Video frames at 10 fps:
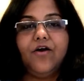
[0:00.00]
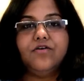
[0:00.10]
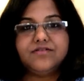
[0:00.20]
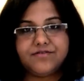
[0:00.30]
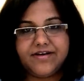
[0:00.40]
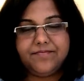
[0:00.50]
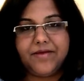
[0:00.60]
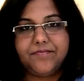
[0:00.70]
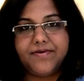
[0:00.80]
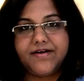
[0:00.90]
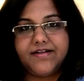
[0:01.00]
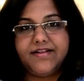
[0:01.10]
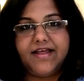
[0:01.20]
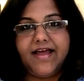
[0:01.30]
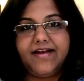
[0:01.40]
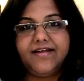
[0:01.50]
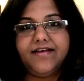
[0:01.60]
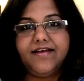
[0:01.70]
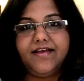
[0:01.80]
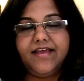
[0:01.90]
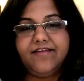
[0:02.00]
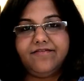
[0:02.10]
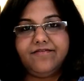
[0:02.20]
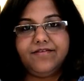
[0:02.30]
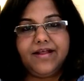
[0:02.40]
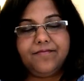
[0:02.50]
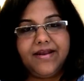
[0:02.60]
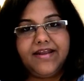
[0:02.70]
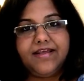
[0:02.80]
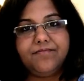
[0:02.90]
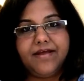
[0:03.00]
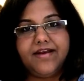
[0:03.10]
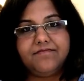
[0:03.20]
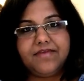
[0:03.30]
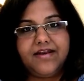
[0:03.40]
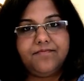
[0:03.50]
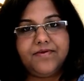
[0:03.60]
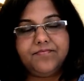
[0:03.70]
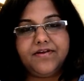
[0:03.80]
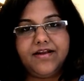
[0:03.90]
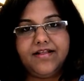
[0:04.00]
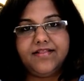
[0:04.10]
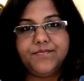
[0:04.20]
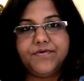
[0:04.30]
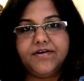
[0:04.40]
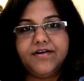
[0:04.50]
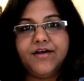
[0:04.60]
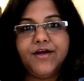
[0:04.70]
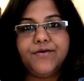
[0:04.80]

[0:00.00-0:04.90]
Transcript: Also remember that if there are many many many people in the world